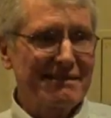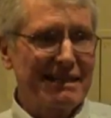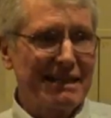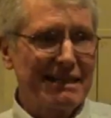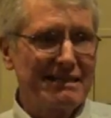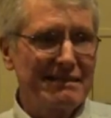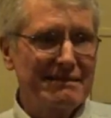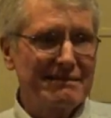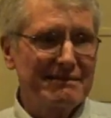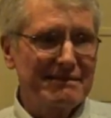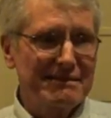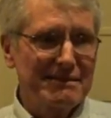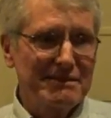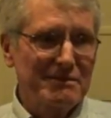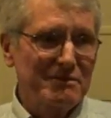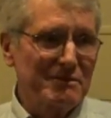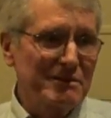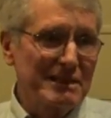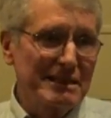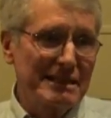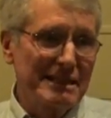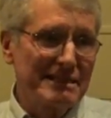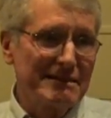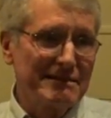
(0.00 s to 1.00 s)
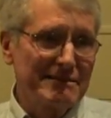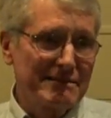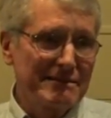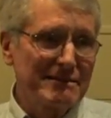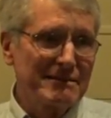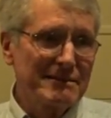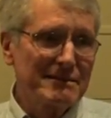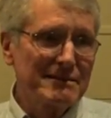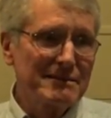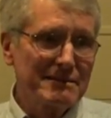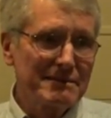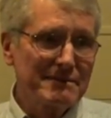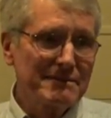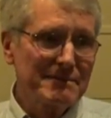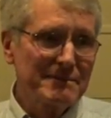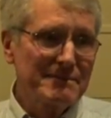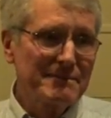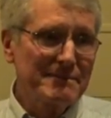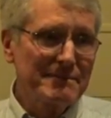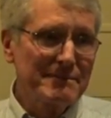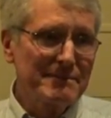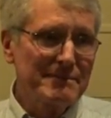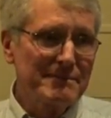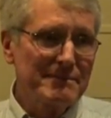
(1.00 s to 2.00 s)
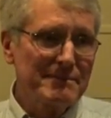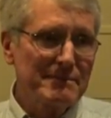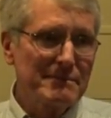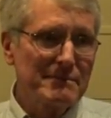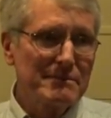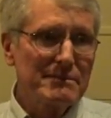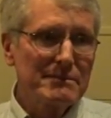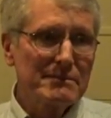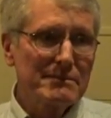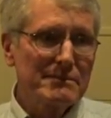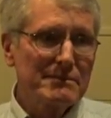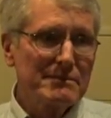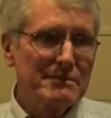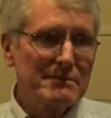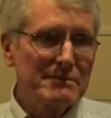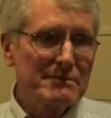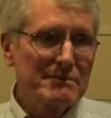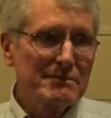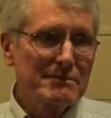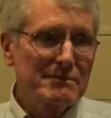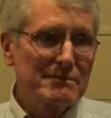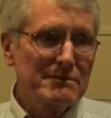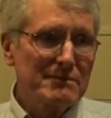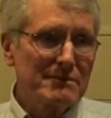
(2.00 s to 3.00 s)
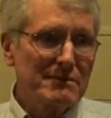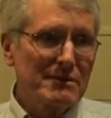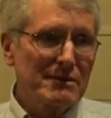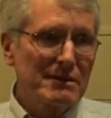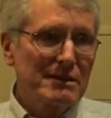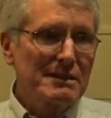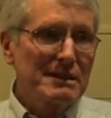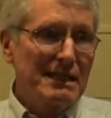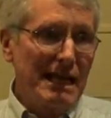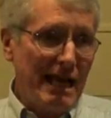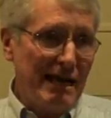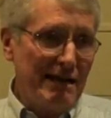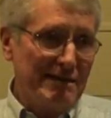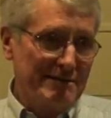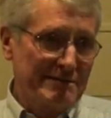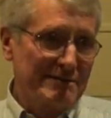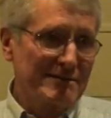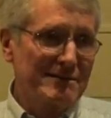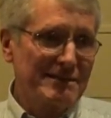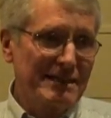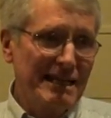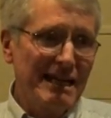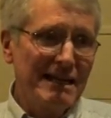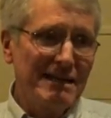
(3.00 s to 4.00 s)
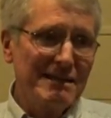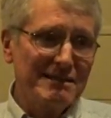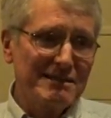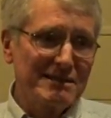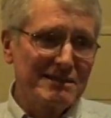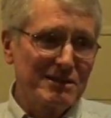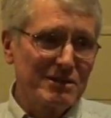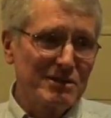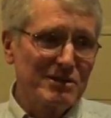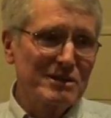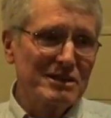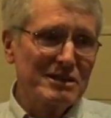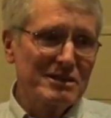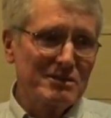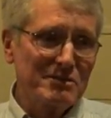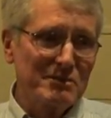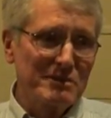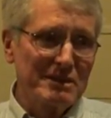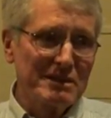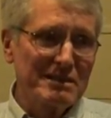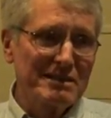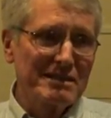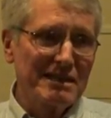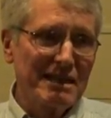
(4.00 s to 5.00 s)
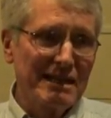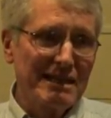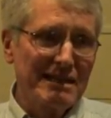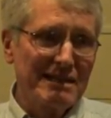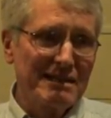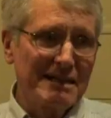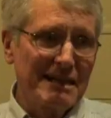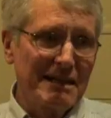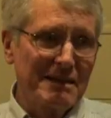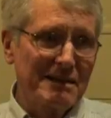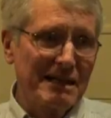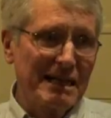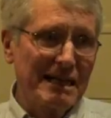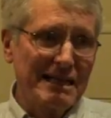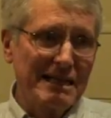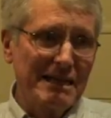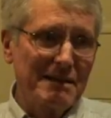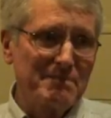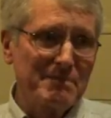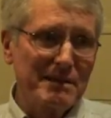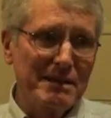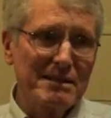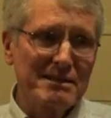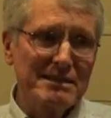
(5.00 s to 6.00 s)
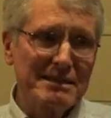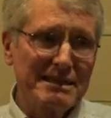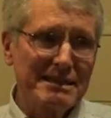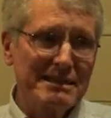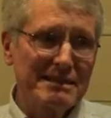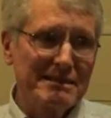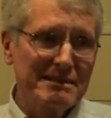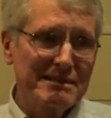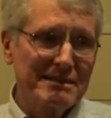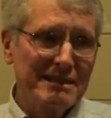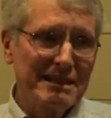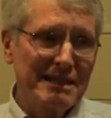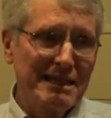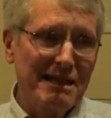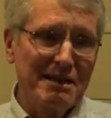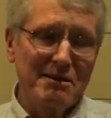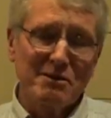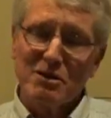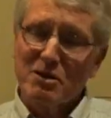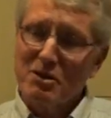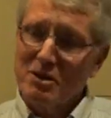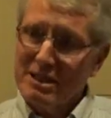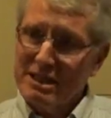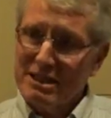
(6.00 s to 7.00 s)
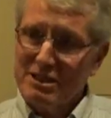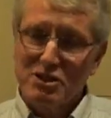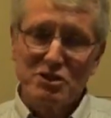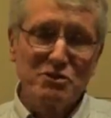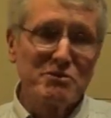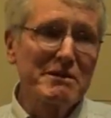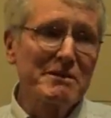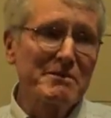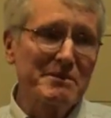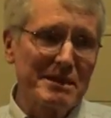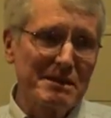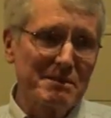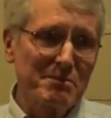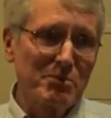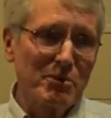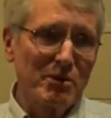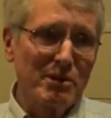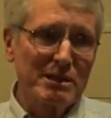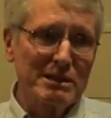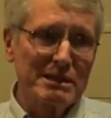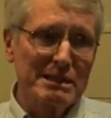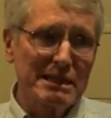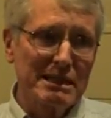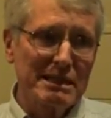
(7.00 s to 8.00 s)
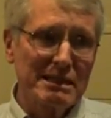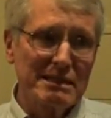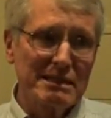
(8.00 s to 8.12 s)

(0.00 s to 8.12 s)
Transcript: They really... That was Curtis's contribution. Yeah, yeah. Curtis was apparently extremely important.